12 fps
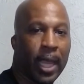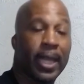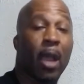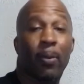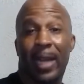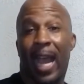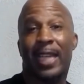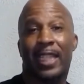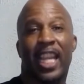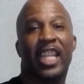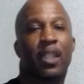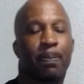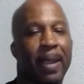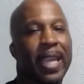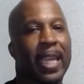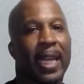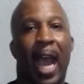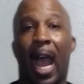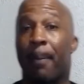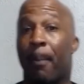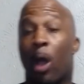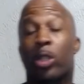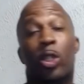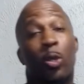Now, when I say speaking, I'm
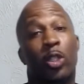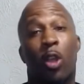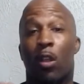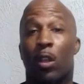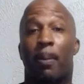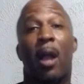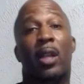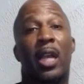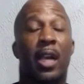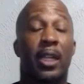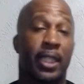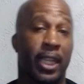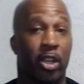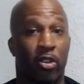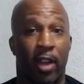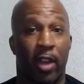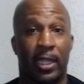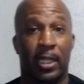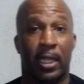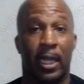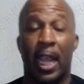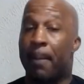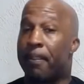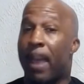also talking about content creation.
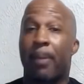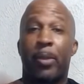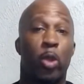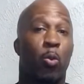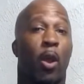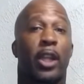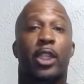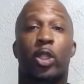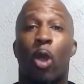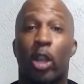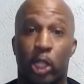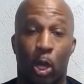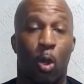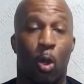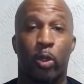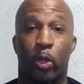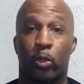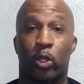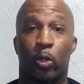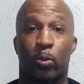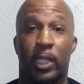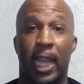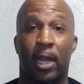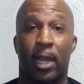Maybe you want to start your own YouTube
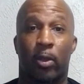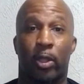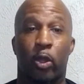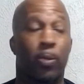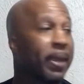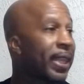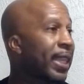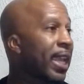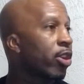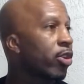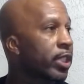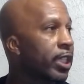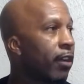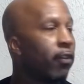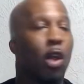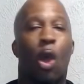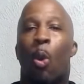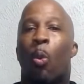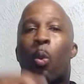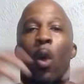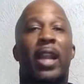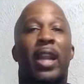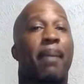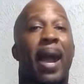channel and you've been thinking to yourself,
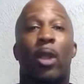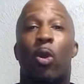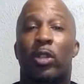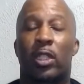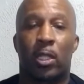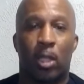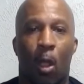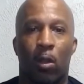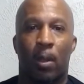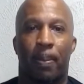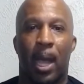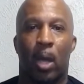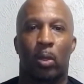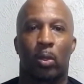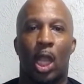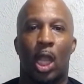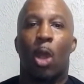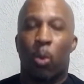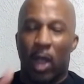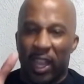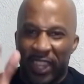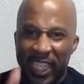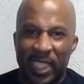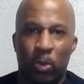what am I going to talk about? Well,
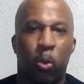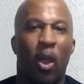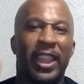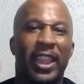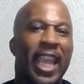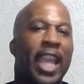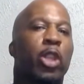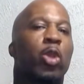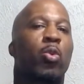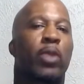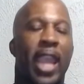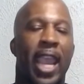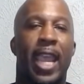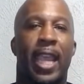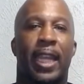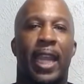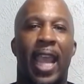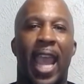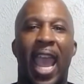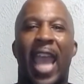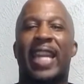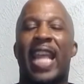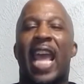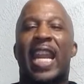there's one thing you can,
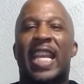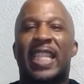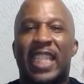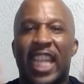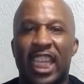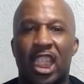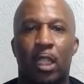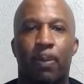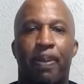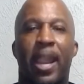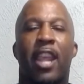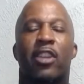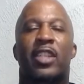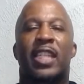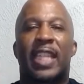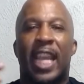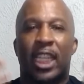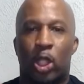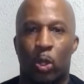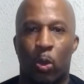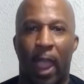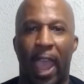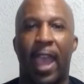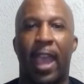and that is the experiences that you
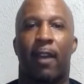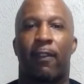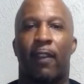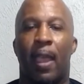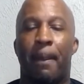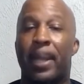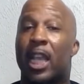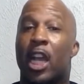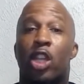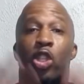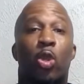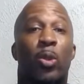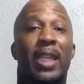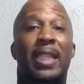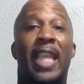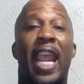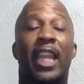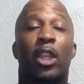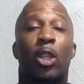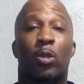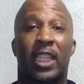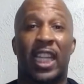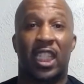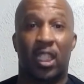have, because you can take
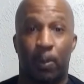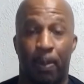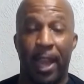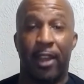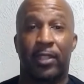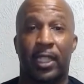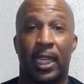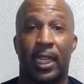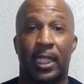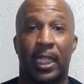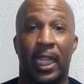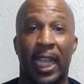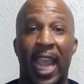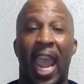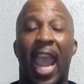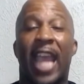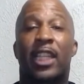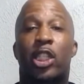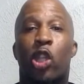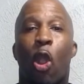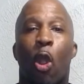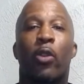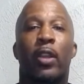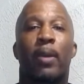those experiences and
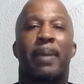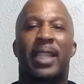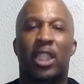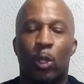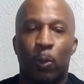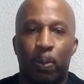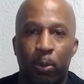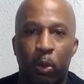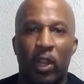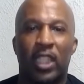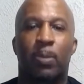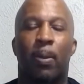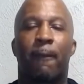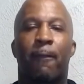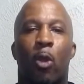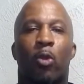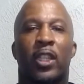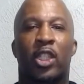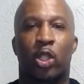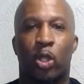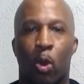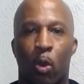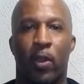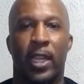turn them into principle-focused
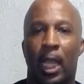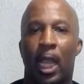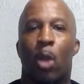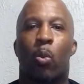stories.